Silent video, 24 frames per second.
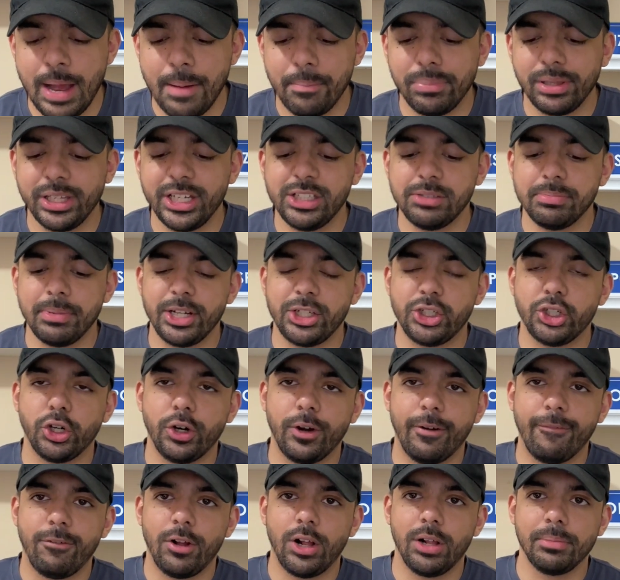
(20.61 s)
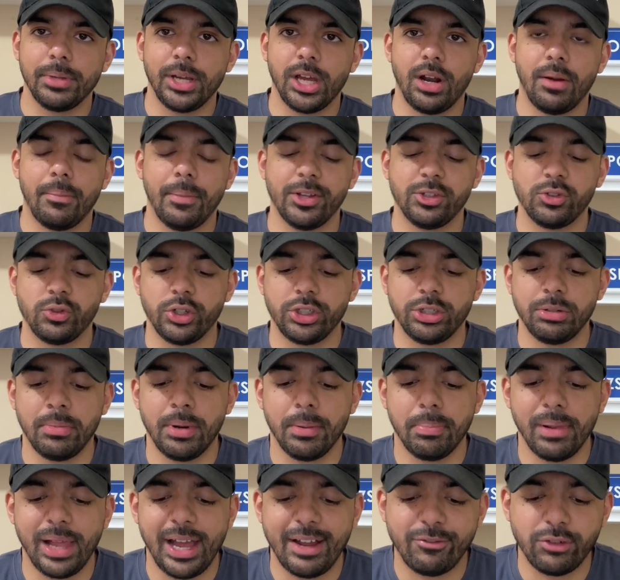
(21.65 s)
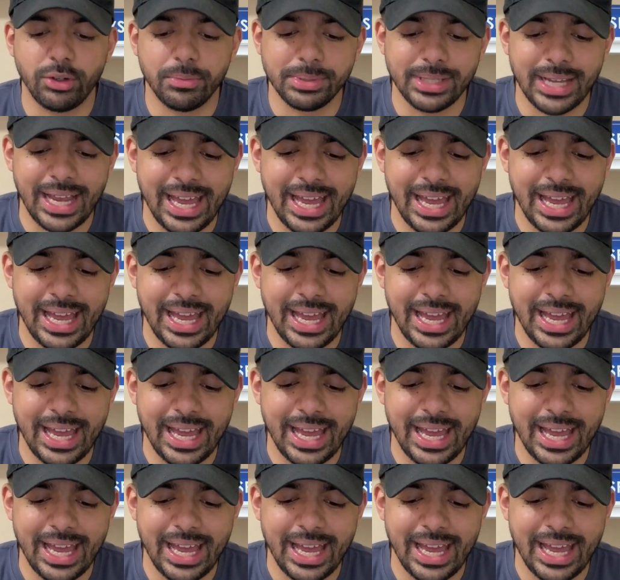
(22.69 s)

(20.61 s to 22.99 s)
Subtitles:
Please make sure you're following me on my social media platforms.